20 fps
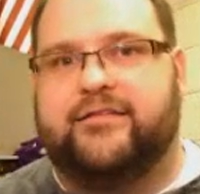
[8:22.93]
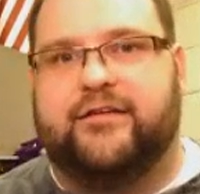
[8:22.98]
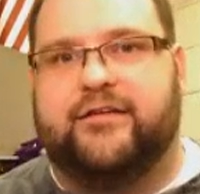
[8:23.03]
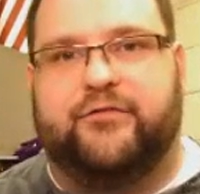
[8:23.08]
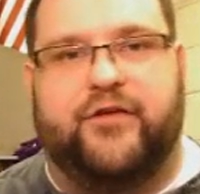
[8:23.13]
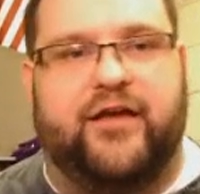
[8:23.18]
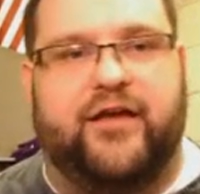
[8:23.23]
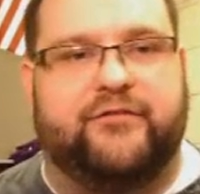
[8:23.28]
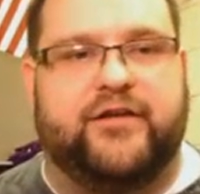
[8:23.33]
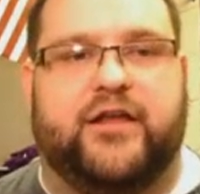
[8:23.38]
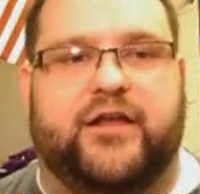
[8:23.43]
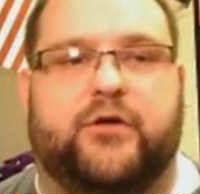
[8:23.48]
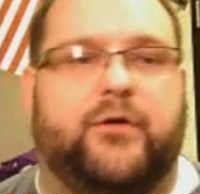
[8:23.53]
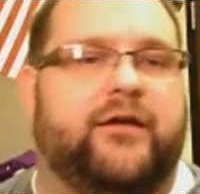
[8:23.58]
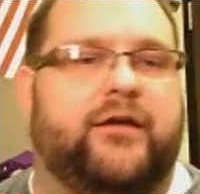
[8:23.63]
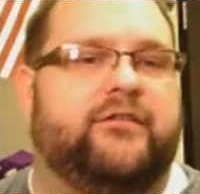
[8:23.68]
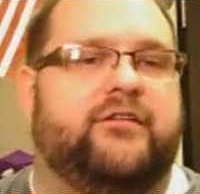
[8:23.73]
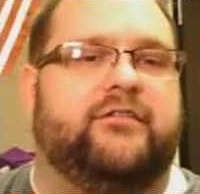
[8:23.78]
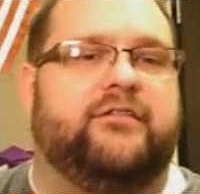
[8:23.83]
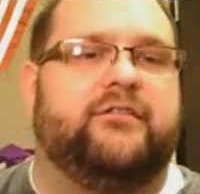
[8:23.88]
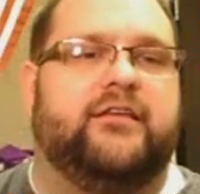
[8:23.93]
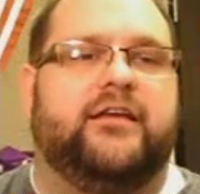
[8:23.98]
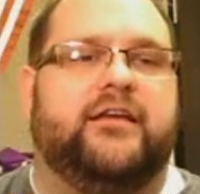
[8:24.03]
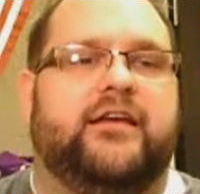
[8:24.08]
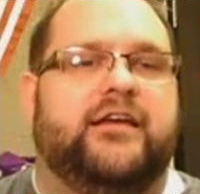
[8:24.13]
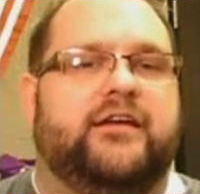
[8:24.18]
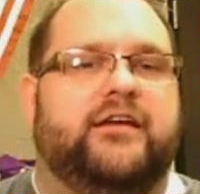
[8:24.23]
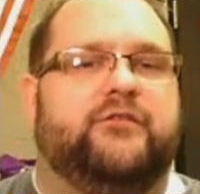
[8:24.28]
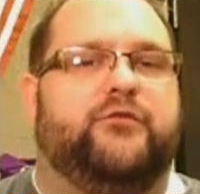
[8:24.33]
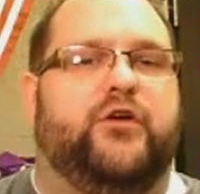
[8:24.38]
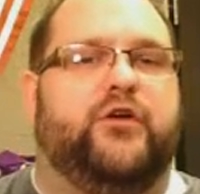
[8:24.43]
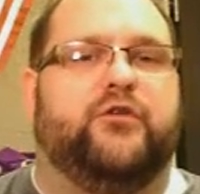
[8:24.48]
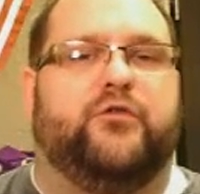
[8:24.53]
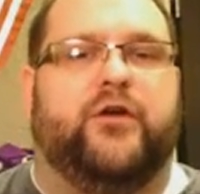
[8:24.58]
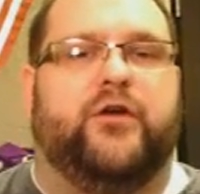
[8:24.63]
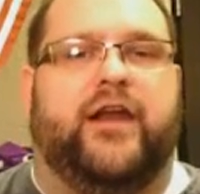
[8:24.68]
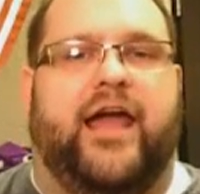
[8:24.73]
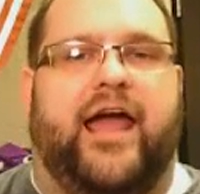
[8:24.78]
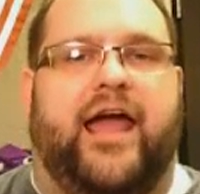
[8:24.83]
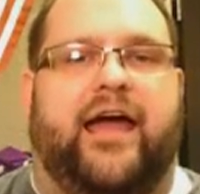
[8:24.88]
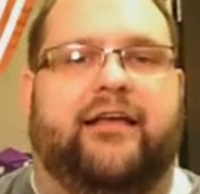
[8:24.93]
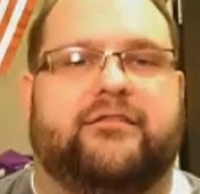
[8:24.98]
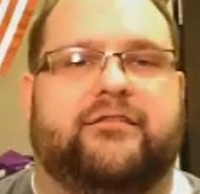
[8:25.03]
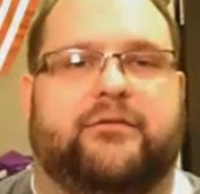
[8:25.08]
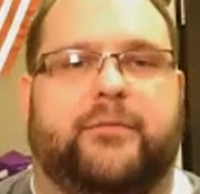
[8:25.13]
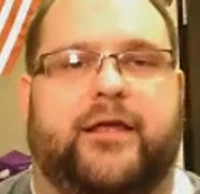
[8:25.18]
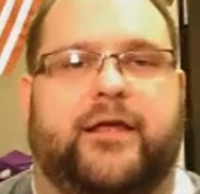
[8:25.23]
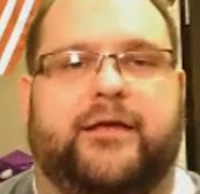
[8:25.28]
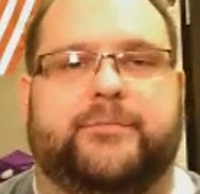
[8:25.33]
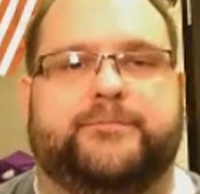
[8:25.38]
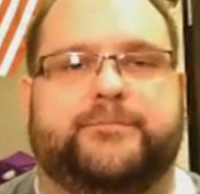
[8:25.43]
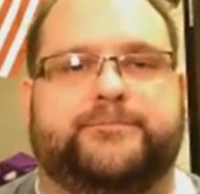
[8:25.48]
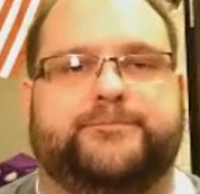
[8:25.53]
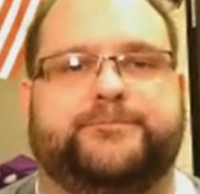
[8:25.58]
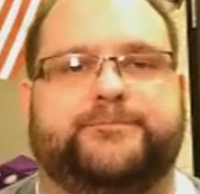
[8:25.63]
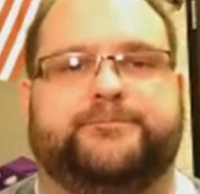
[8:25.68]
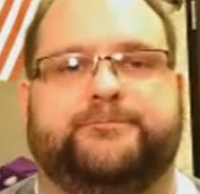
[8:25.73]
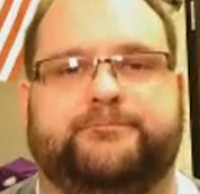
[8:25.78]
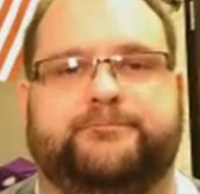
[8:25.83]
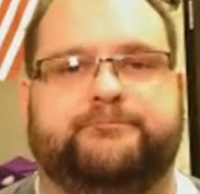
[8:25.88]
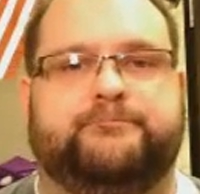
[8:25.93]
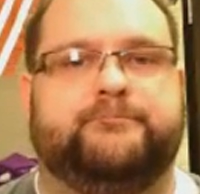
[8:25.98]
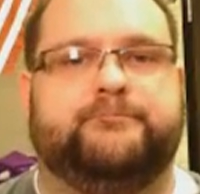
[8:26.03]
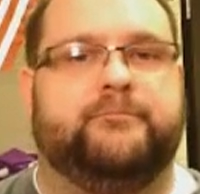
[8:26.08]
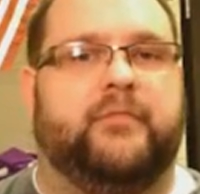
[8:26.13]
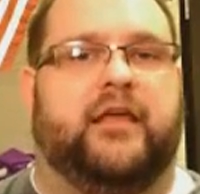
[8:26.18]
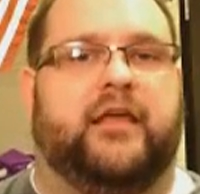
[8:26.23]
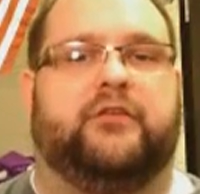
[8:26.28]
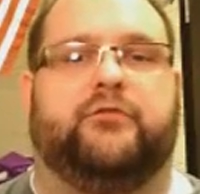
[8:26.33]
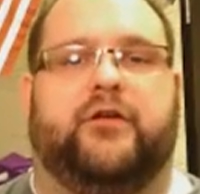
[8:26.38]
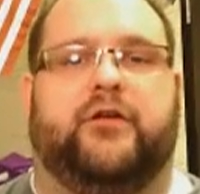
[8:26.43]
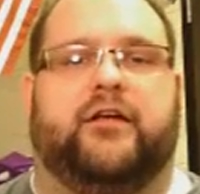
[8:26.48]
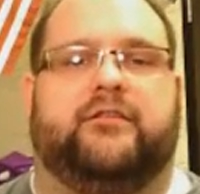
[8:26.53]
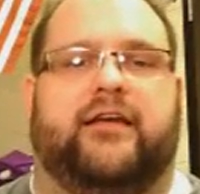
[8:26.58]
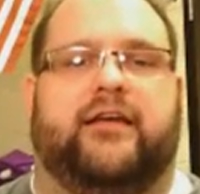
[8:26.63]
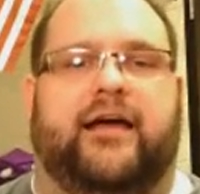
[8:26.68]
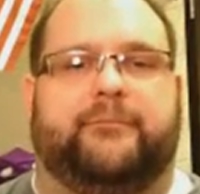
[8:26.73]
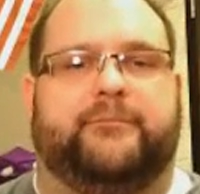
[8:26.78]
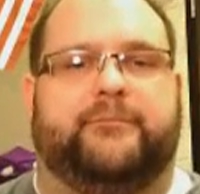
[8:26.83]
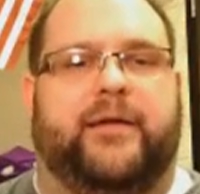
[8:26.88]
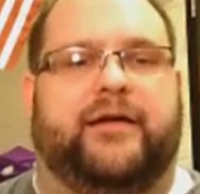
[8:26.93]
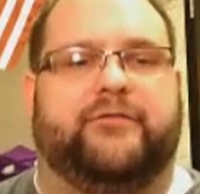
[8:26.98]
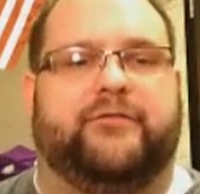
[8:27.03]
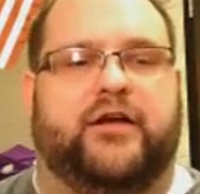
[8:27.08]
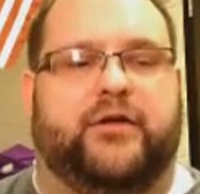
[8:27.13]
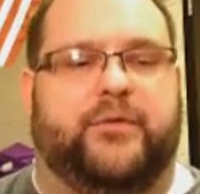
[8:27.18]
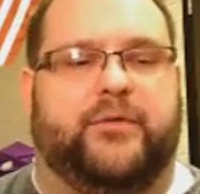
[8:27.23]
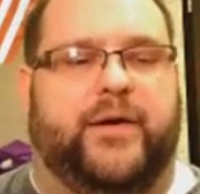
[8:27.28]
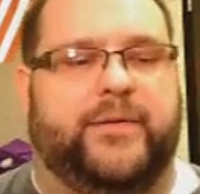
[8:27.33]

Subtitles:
you have any questions, feel free to ask me. Thanks for your time. Have a good one.